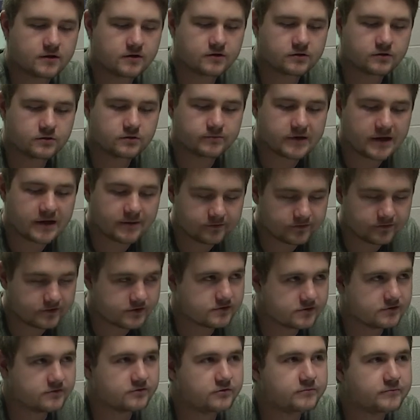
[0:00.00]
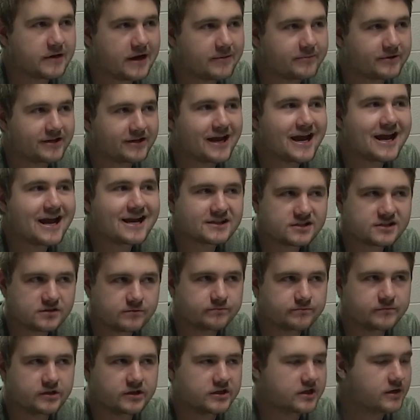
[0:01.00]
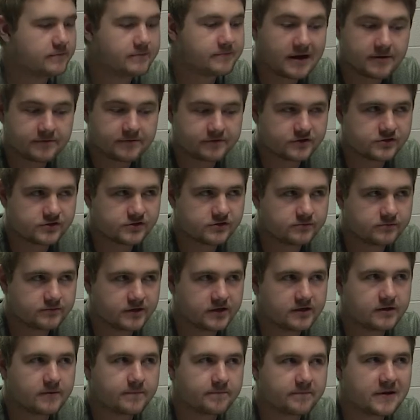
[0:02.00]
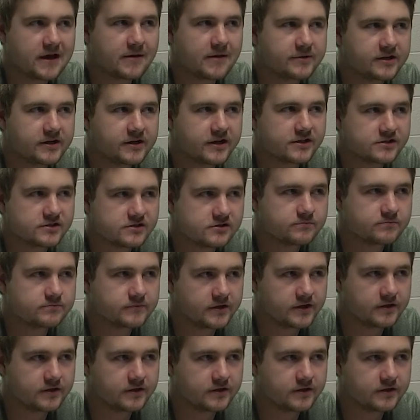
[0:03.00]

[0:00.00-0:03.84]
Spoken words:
Do Batman and Superman. Not Batman vs. Superman, Batman and Superman.